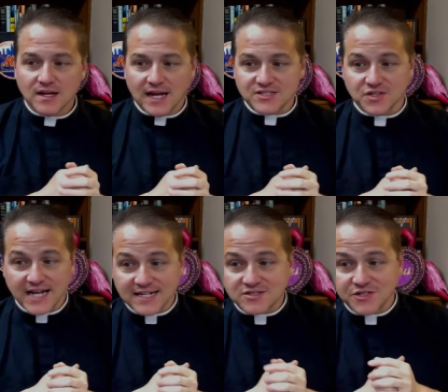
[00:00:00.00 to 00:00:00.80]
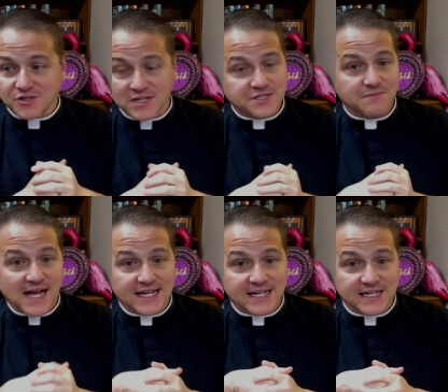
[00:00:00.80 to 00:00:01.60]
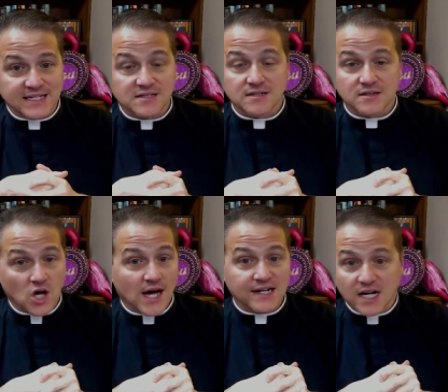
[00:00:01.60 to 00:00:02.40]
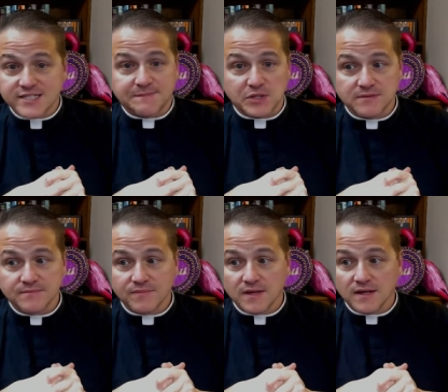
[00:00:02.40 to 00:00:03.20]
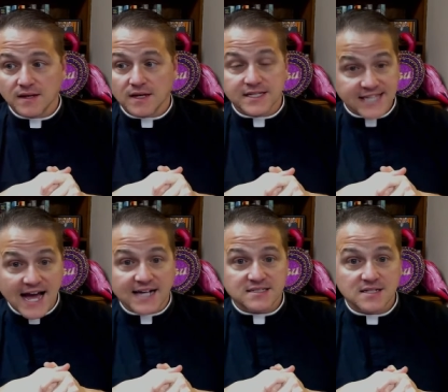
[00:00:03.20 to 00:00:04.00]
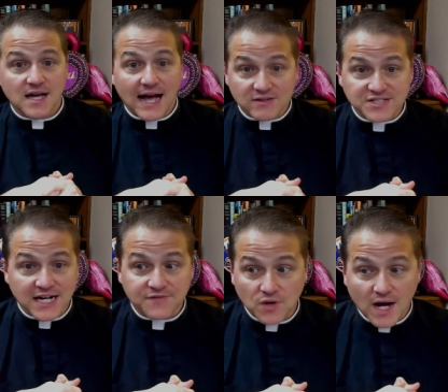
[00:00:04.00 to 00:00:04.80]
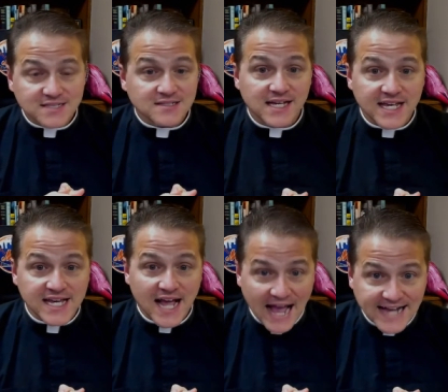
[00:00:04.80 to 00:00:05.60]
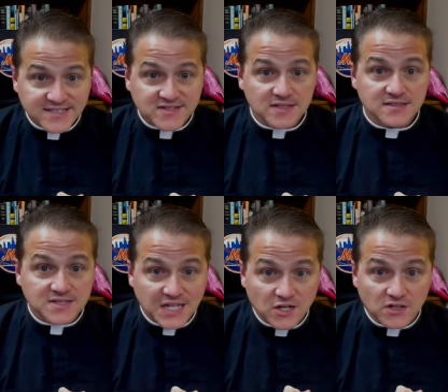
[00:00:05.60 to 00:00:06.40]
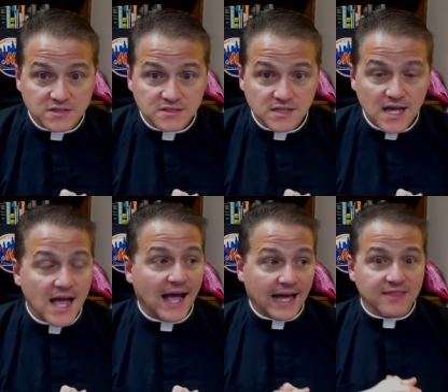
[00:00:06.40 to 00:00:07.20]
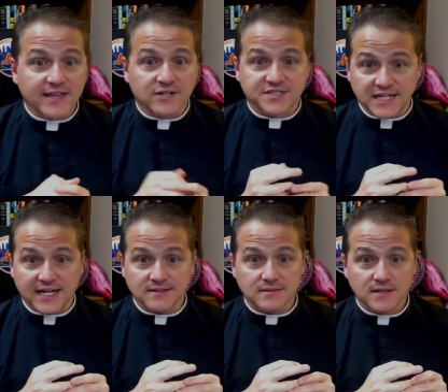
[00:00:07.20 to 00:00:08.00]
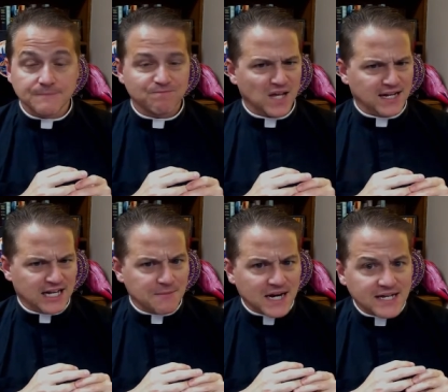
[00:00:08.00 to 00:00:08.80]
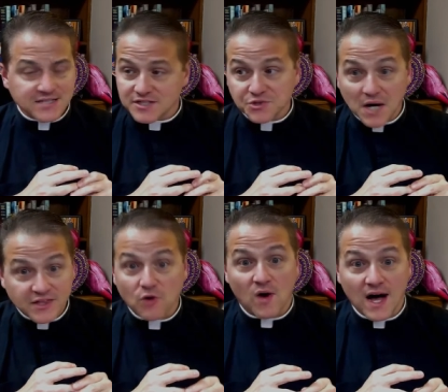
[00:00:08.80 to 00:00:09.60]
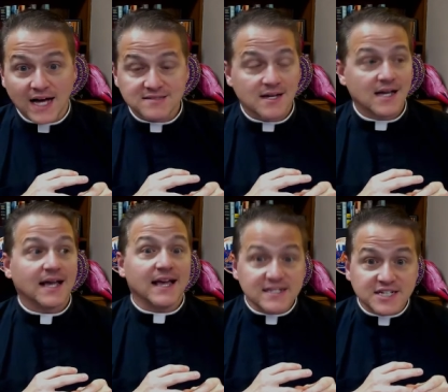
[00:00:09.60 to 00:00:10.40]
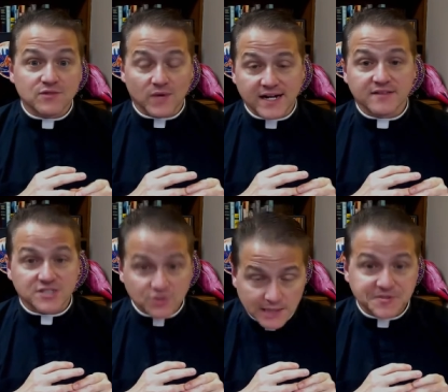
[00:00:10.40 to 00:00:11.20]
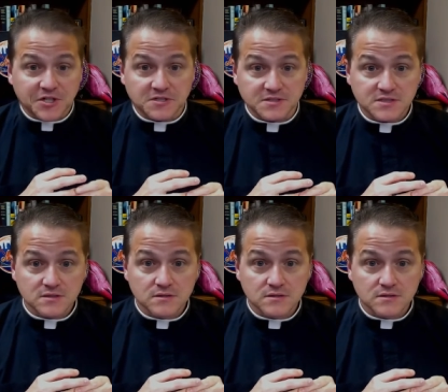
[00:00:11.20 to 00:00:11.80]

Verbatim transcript: And so the answer to your question, Maggie, is law and gospel. Yes, outside of Christ, he hates sinners and their sin. And anybody who tells you otherwise isn't reading the scriptures.